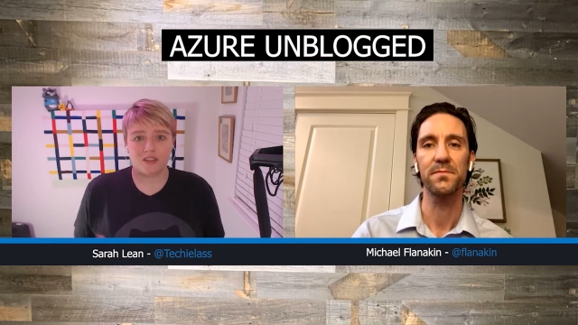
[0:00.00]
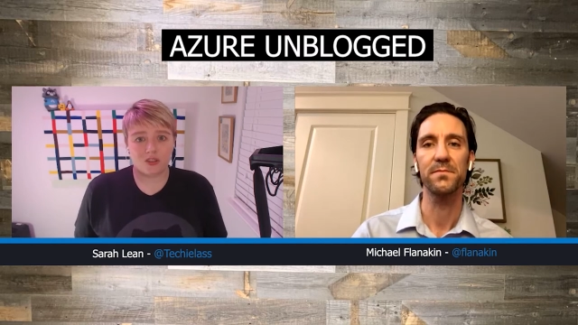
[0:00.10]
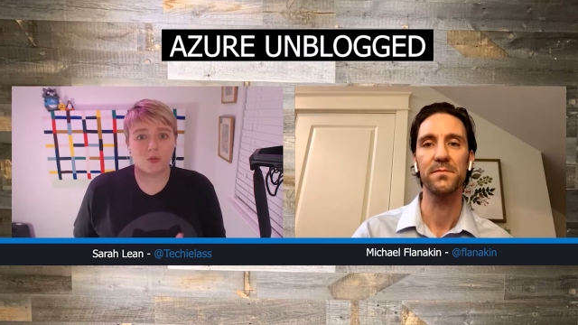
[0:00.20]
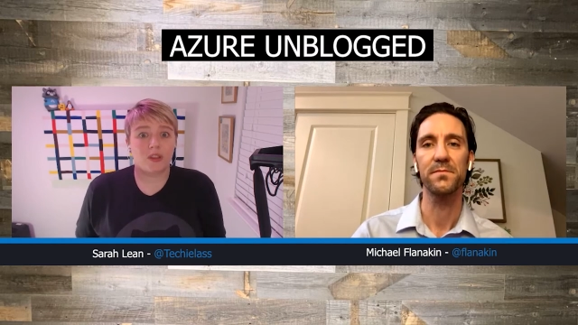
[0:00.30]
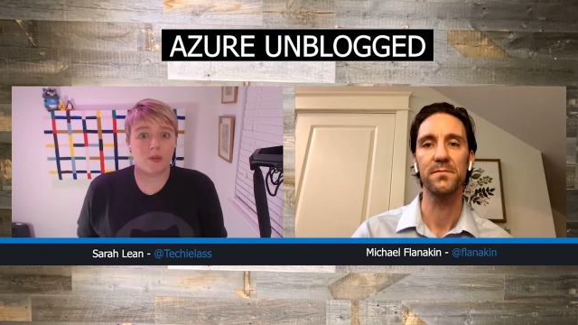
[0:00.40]

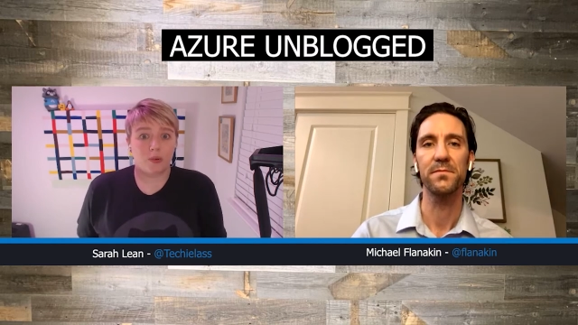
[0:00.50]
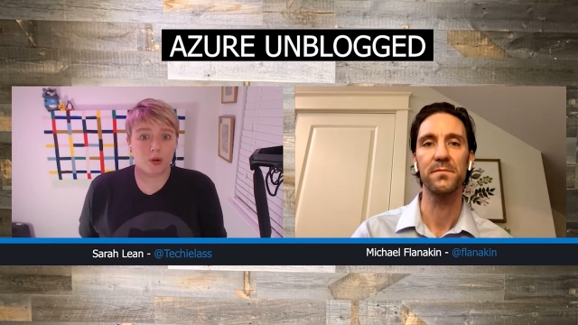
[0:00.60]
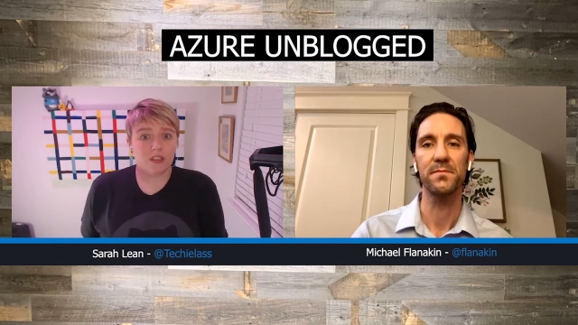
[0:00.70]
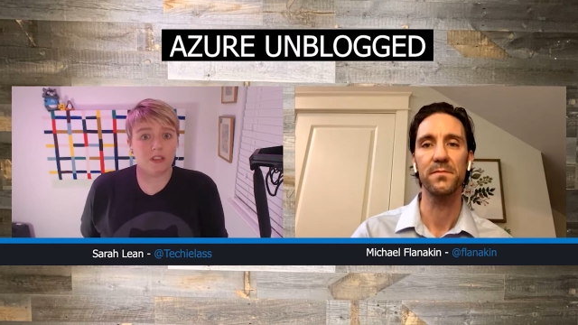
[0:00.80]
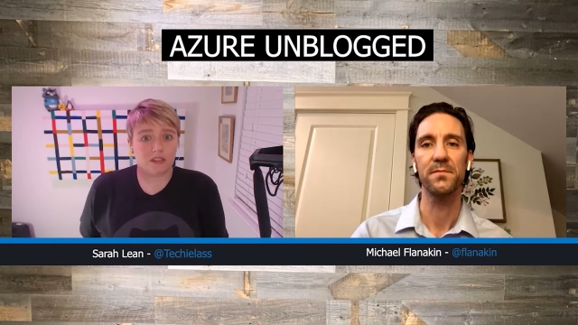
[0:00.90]
Speaker 1: So, with the
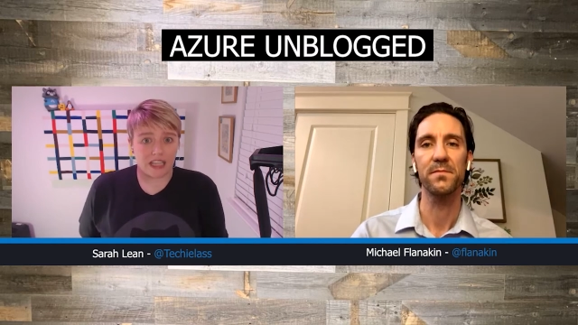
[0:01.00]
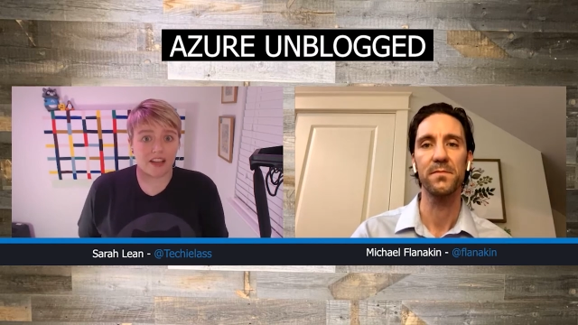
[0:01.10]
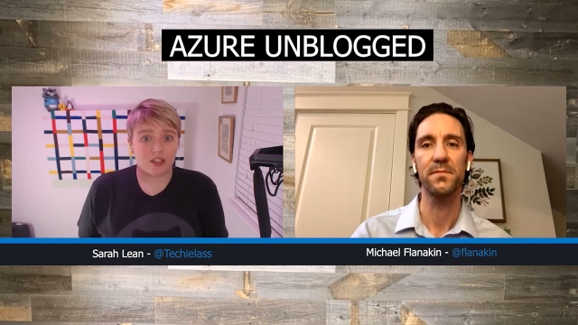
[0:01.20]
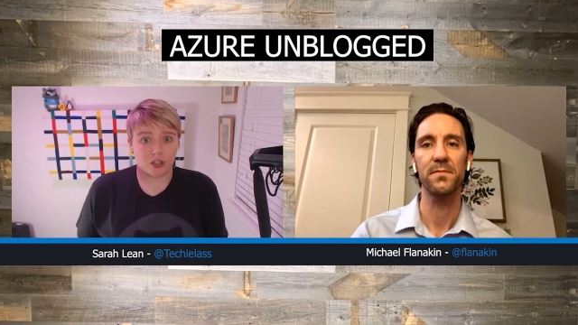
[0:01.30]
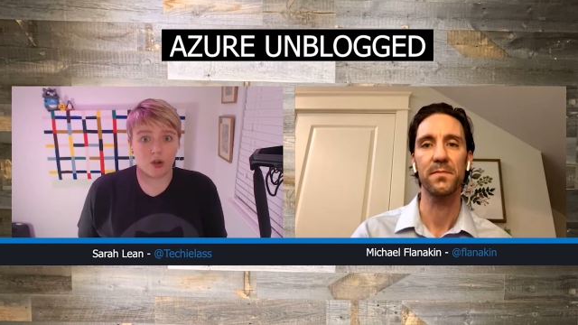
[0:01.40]
product
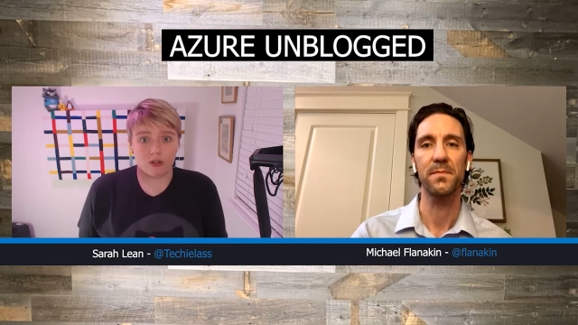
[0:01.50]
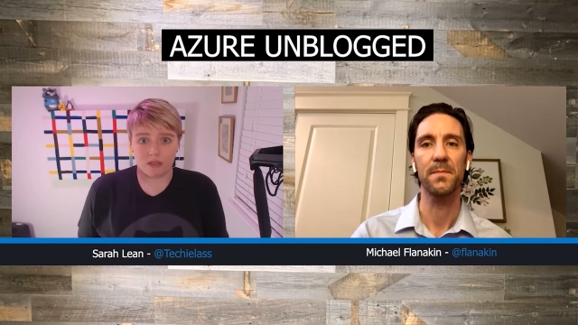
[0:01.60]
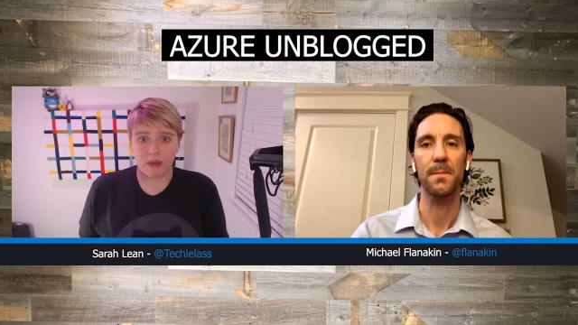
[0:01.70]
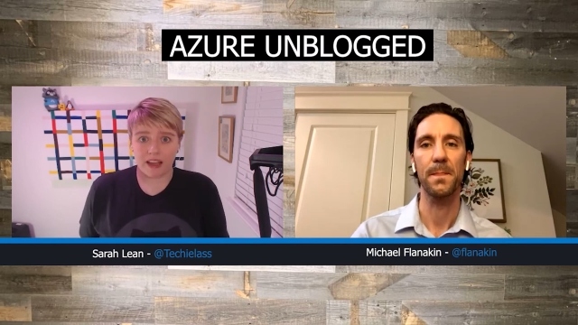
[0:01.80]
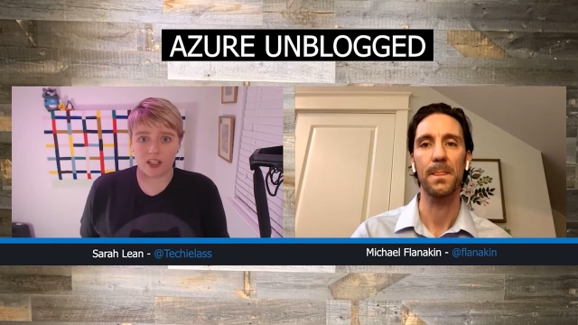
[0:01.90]
Azure
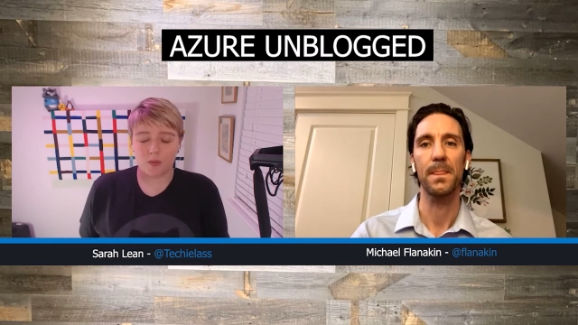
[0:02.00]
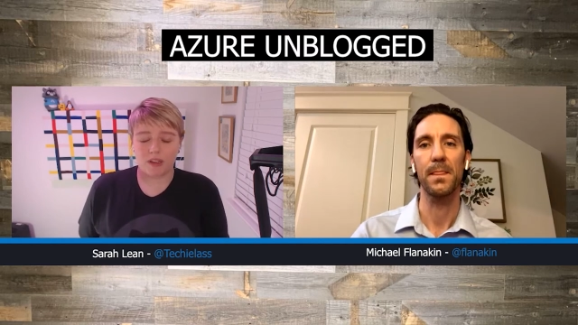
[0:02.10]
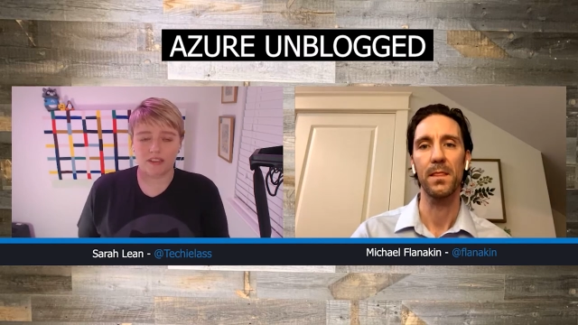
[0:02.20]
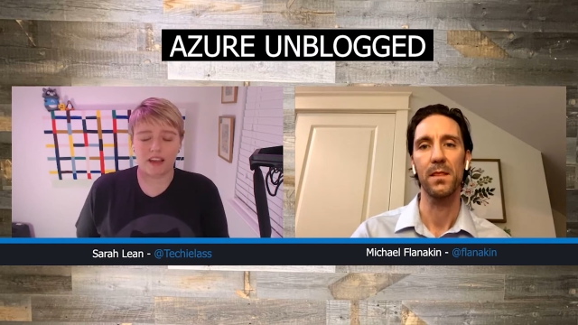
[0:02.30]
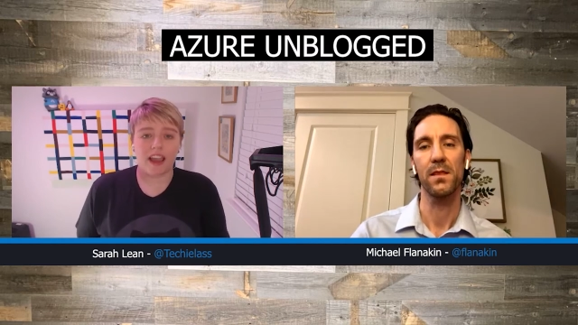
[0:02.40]
Cost Management,